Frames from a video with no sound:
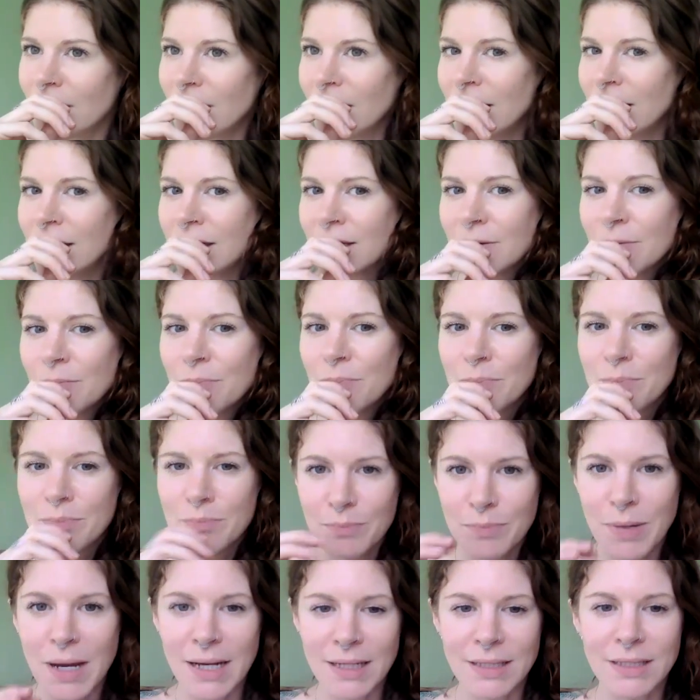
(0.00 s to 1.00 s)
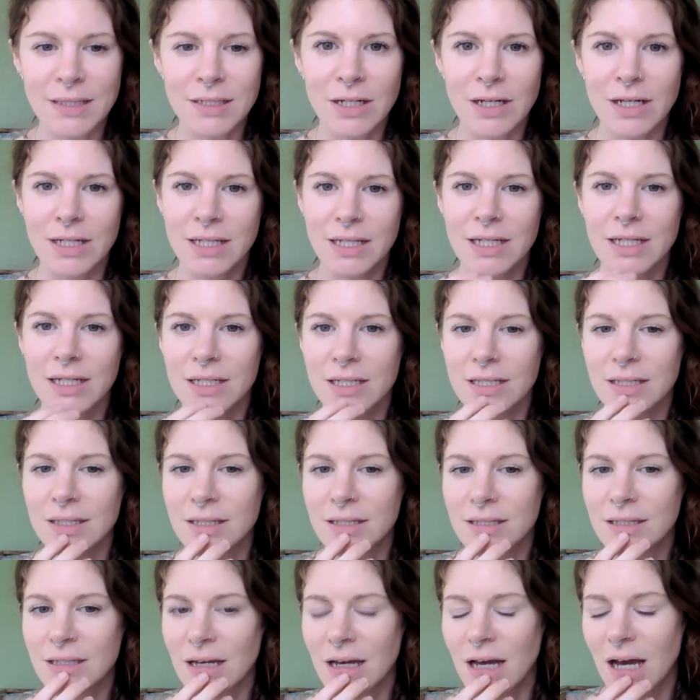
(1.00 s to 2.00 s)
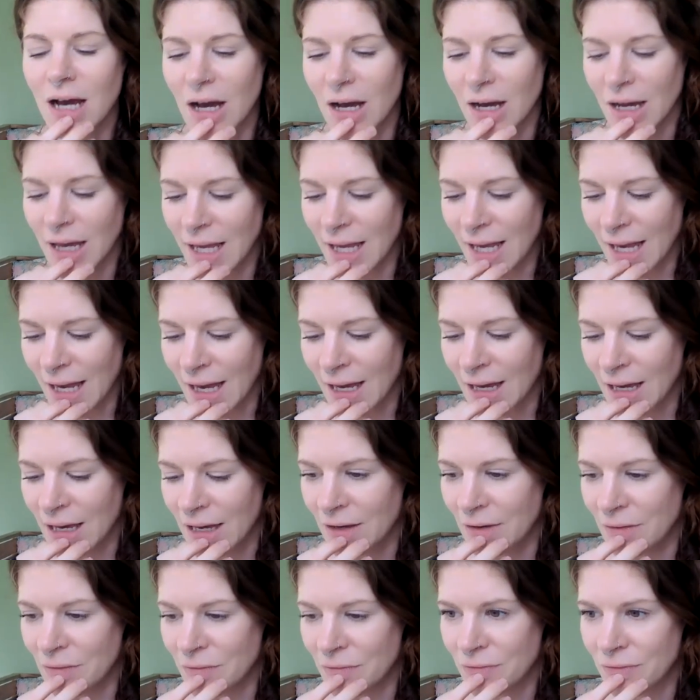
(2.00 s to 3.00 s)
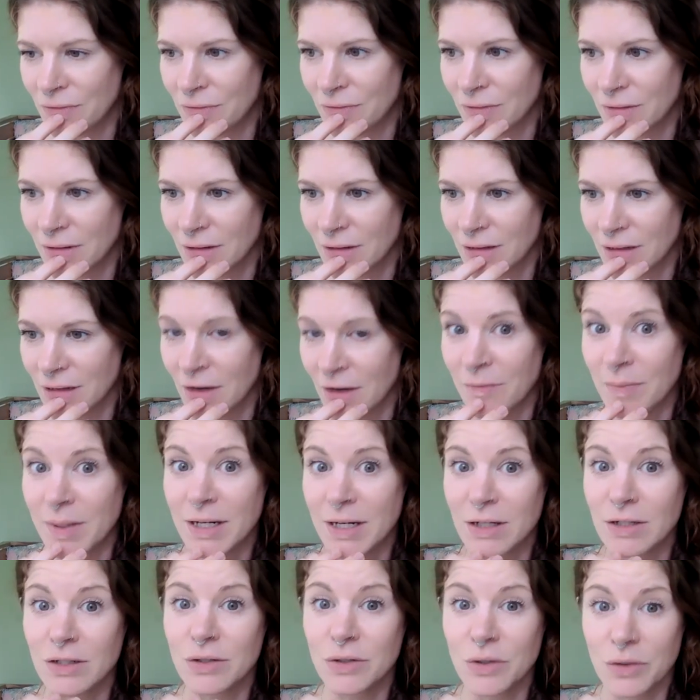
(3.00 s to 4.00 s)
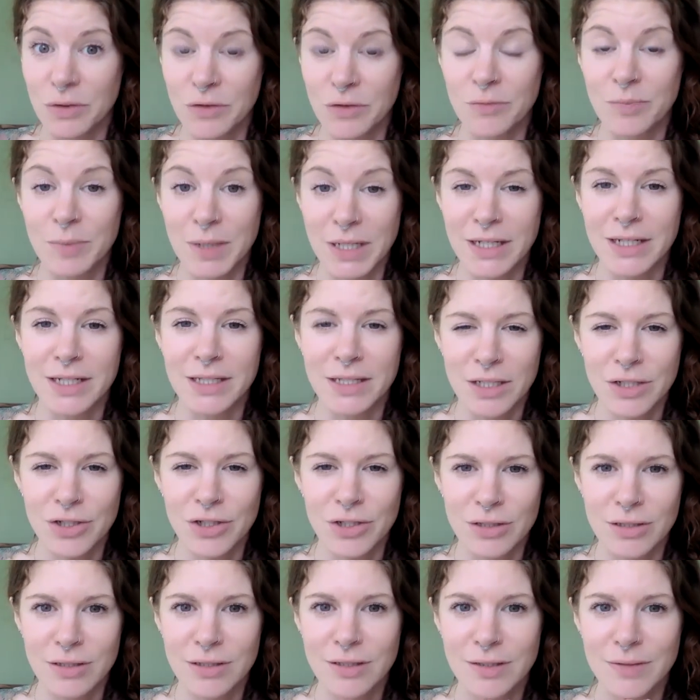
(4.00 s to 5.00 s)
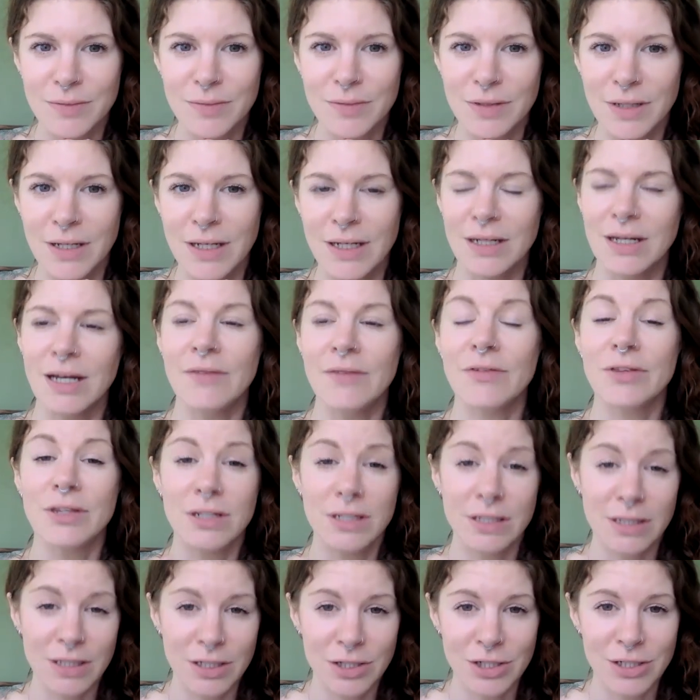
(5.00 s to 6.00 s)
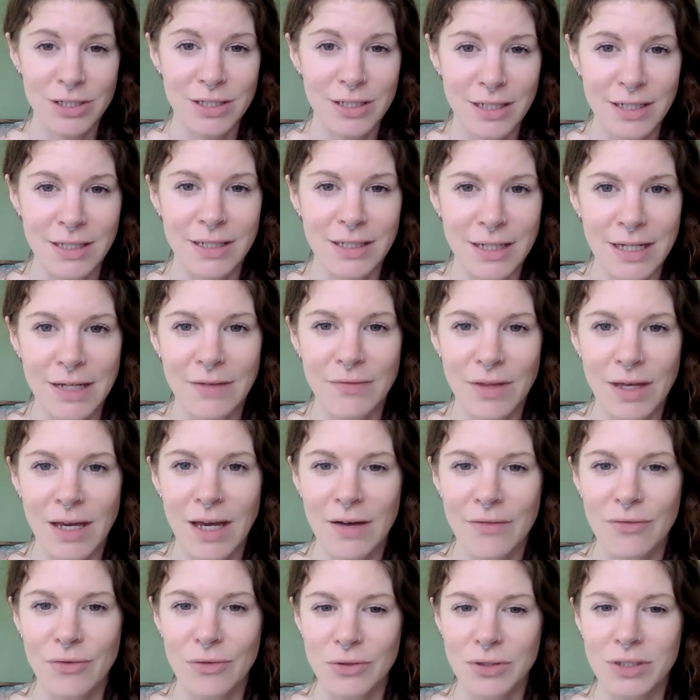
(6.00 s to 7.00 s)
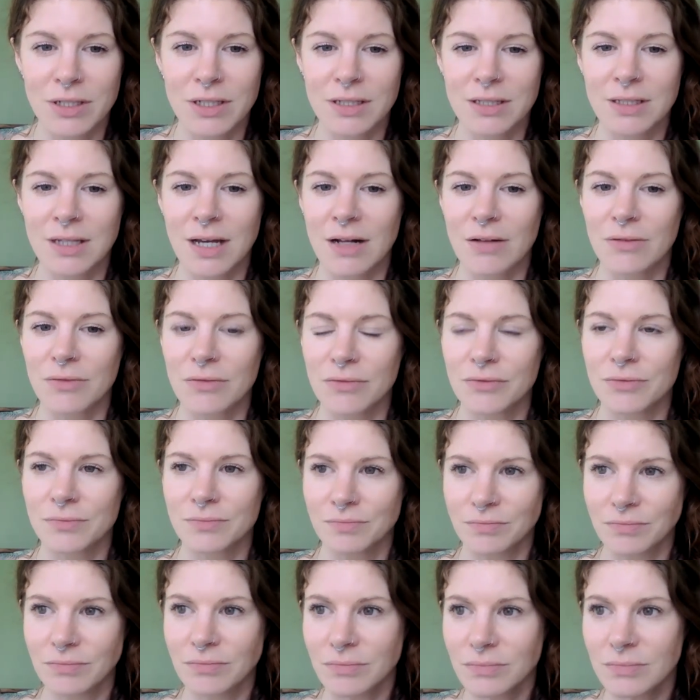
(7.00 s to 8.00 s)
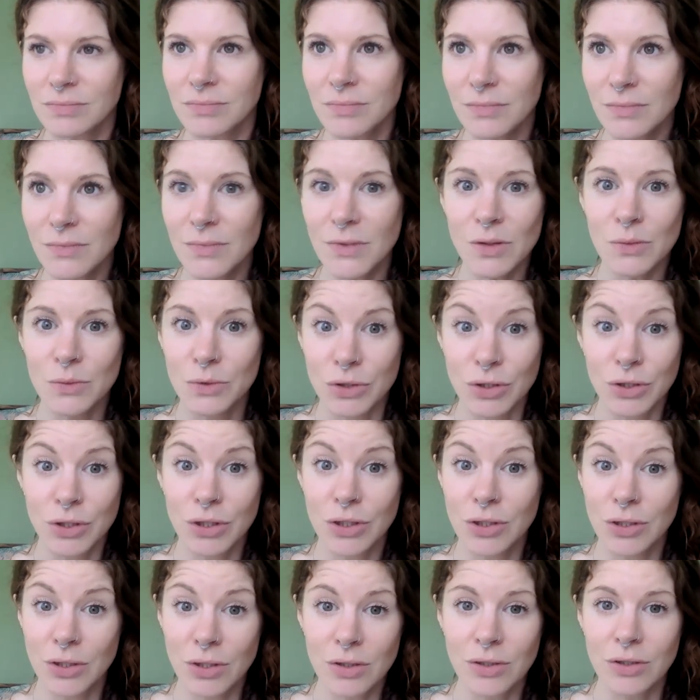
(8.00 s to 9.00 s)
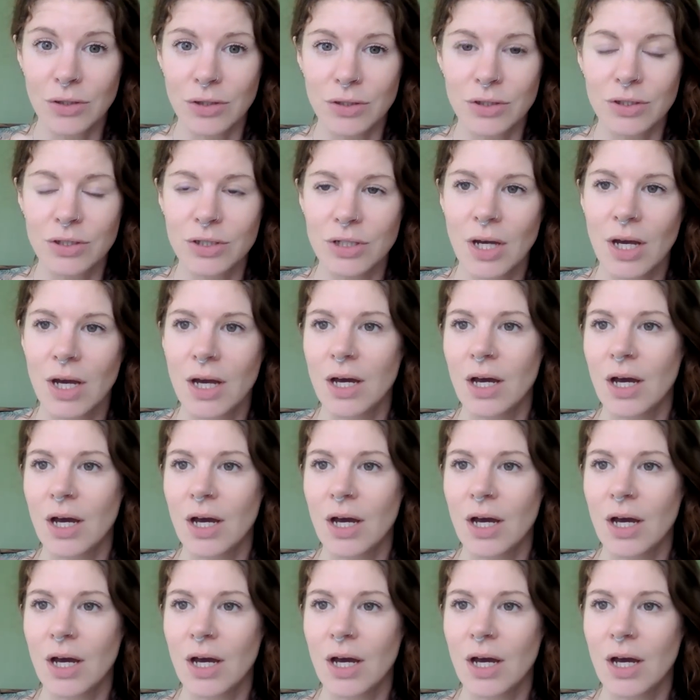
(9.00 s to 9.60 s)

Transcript: in the past 9 years, I've made a lot of big decisions. Even the decision to leave the Air Force itself was huge.